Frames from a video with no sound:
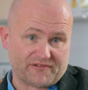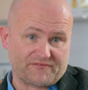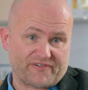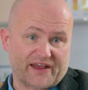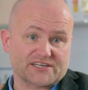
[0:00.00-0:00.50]

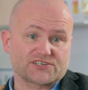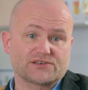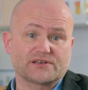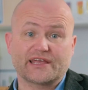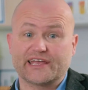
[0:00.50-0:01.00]

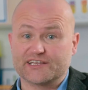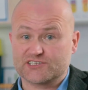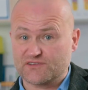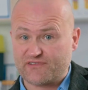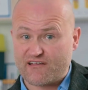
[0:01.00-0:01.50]
infection,
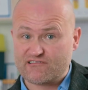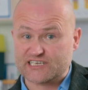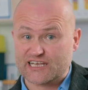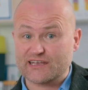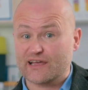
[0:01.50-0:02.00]
its
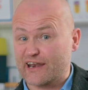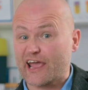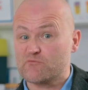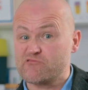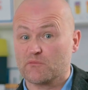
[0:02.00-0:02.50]
severity, and
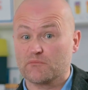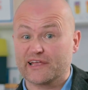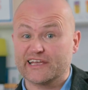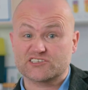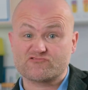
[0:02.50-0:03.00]
how
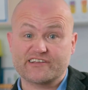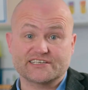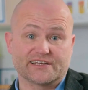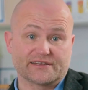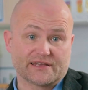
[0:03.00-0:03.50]
promptly it's
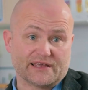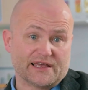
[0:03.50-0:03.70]
treated.